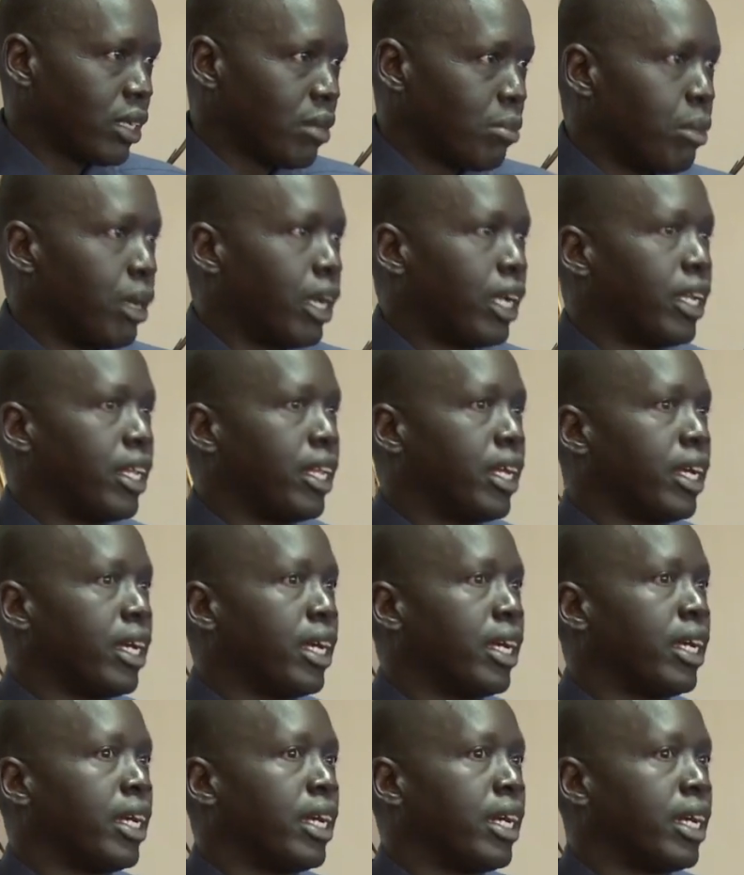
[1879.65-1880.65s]
But
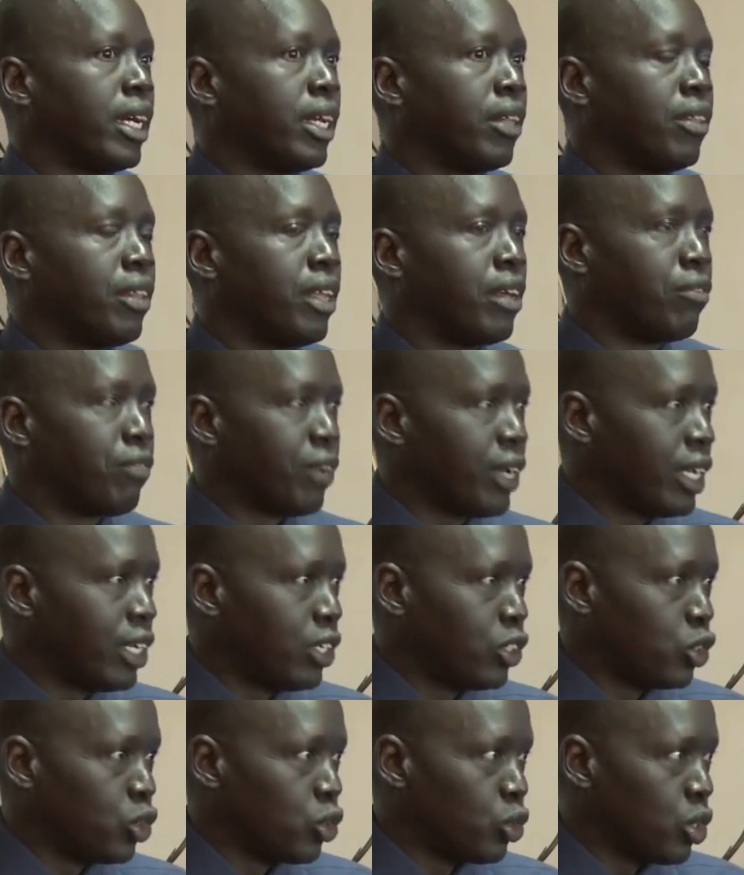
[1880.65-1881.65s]
they
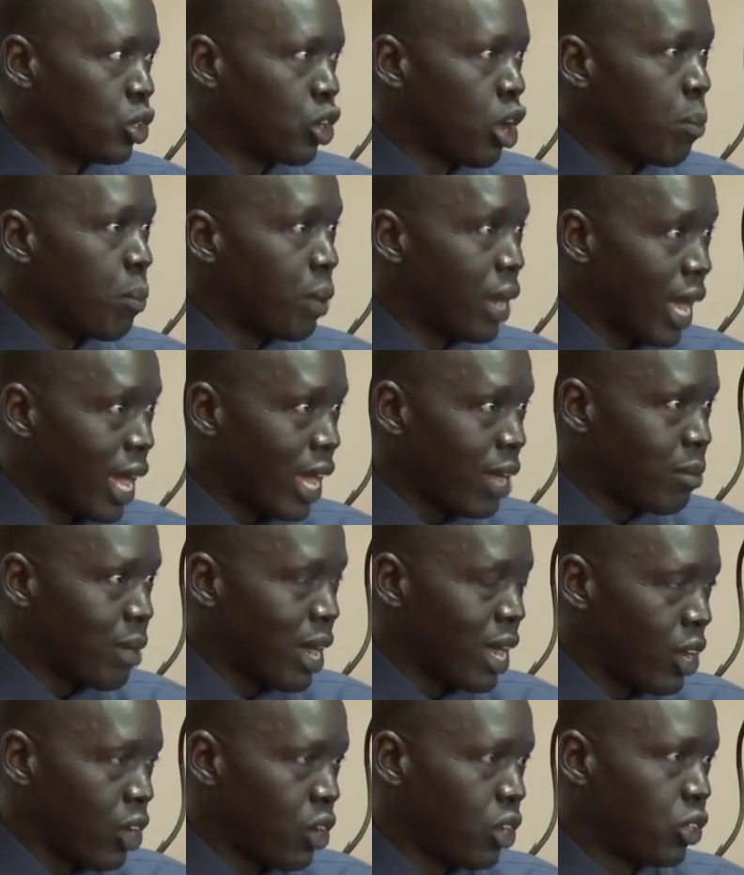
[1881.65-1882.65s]
failed to comply
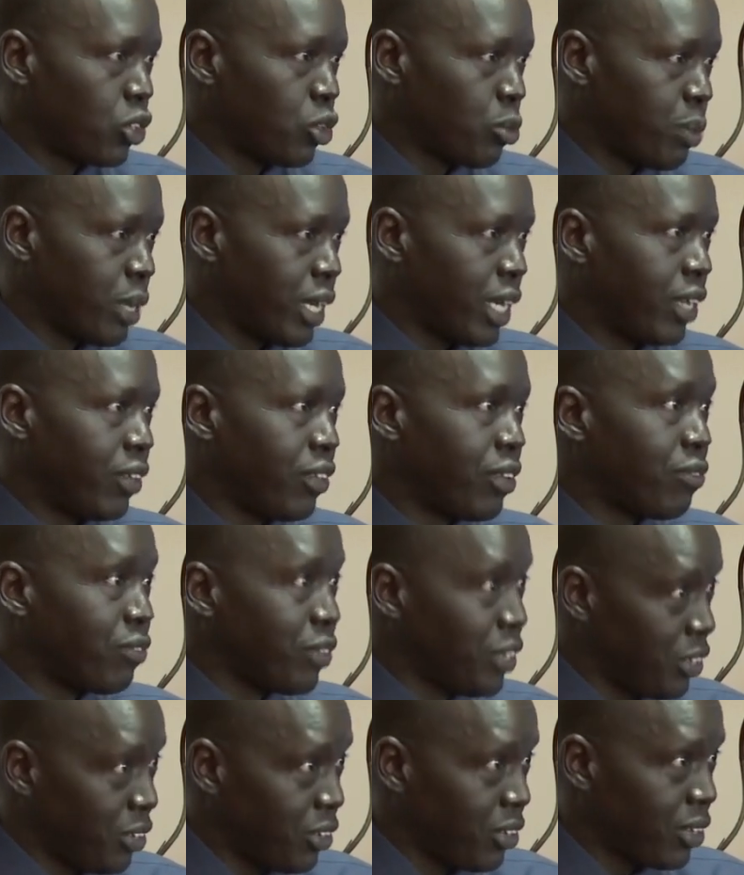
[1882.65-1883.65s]
by law to pay the
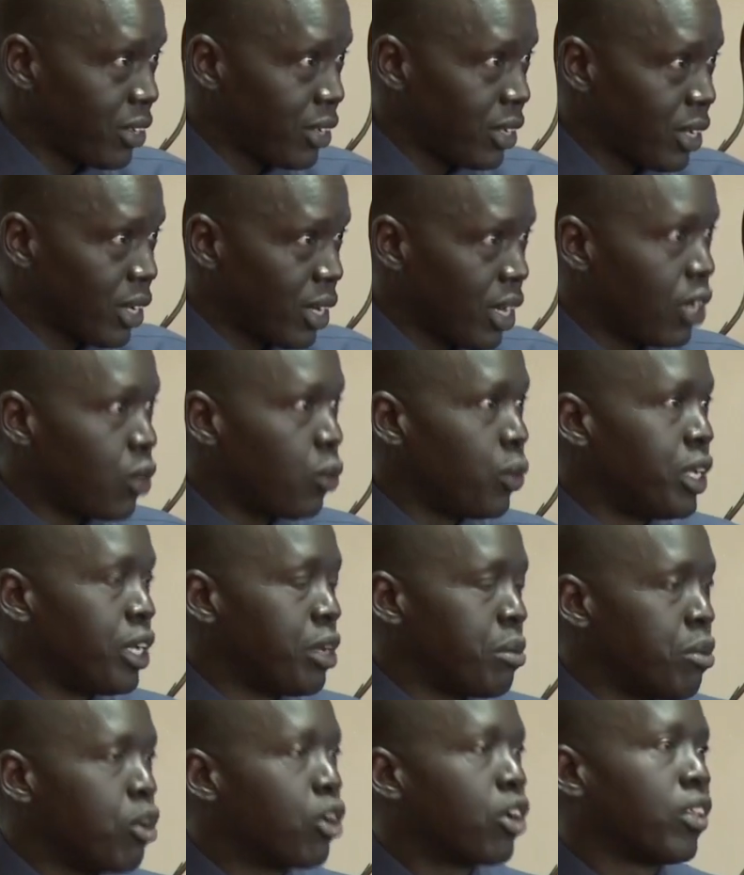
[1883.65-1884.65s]
fees, and we
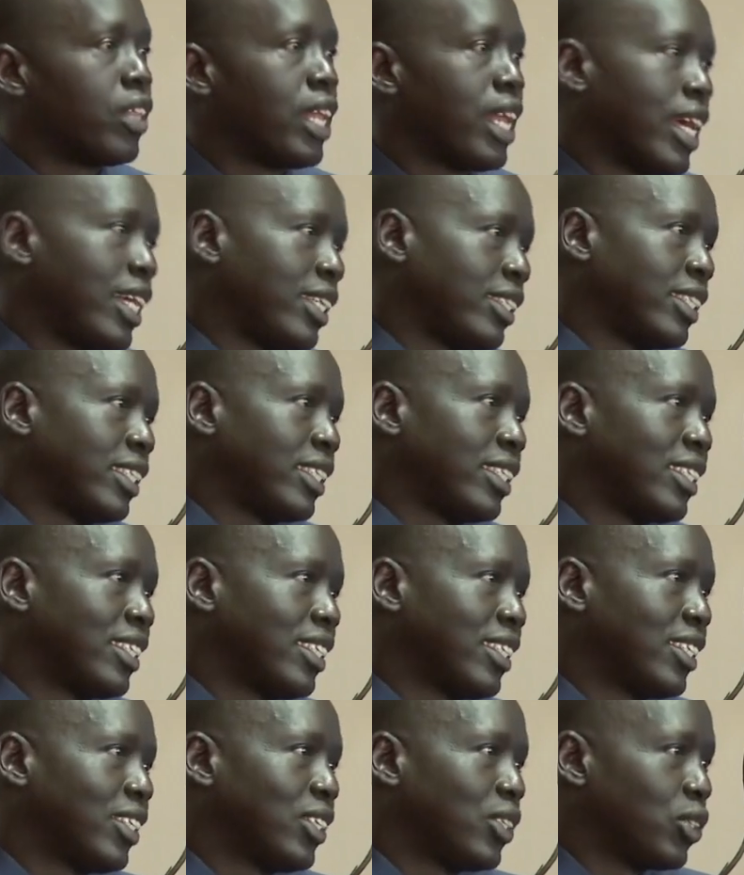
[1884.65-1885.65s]
revoked the license.
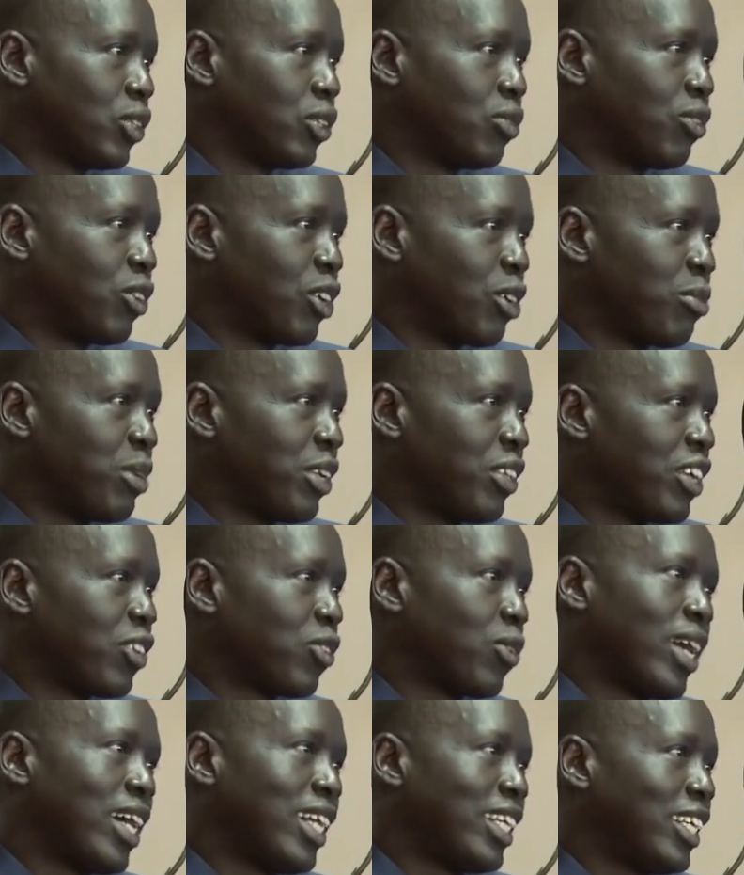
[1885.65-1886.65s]
So for me,
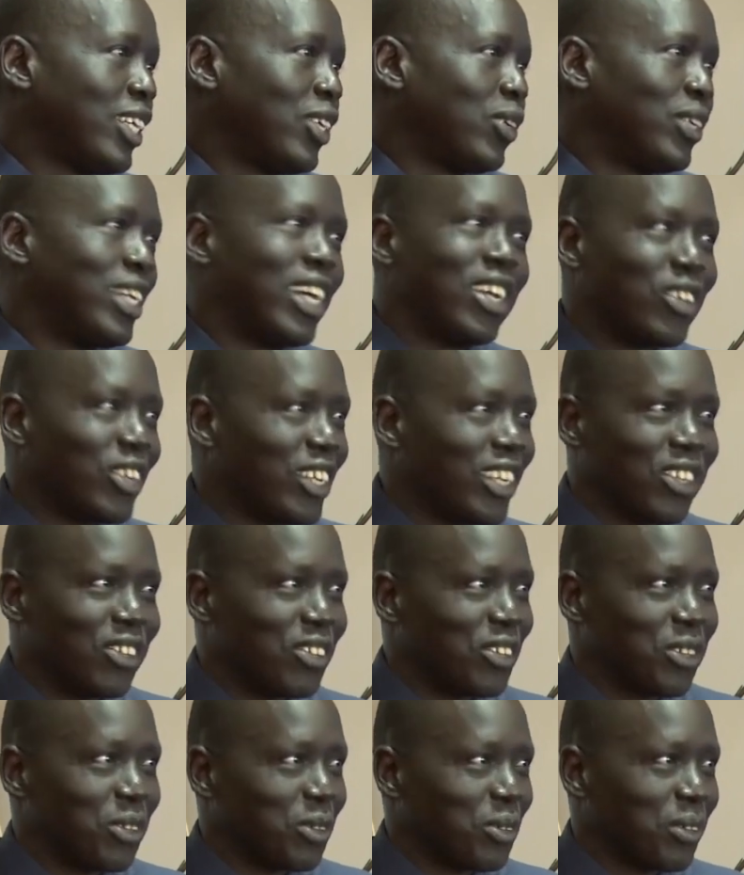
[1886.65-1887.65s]
that's why I tell you it does not
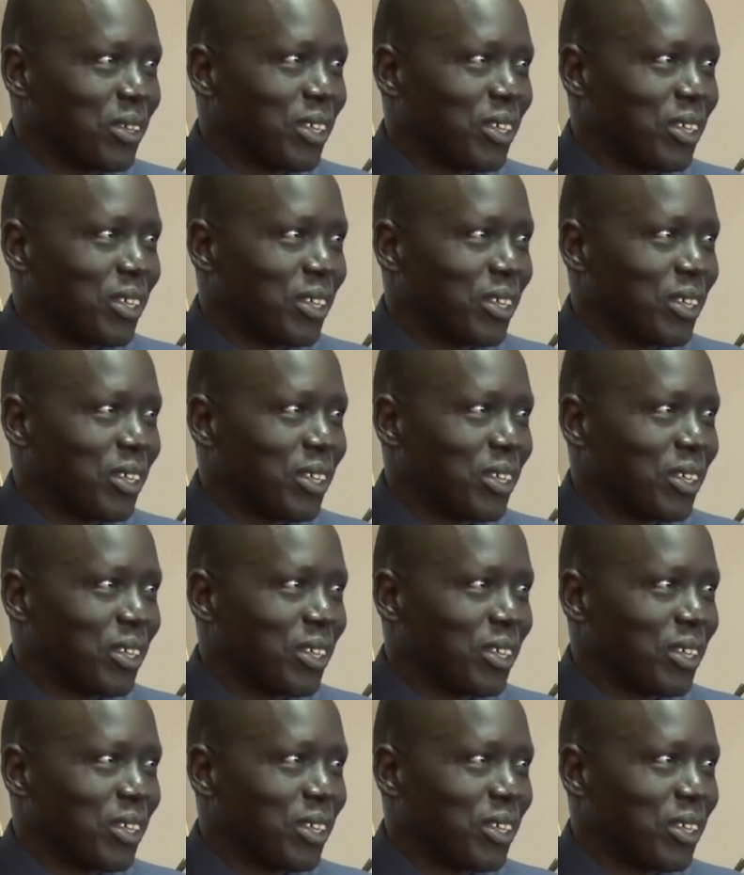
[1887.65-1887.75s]
exist.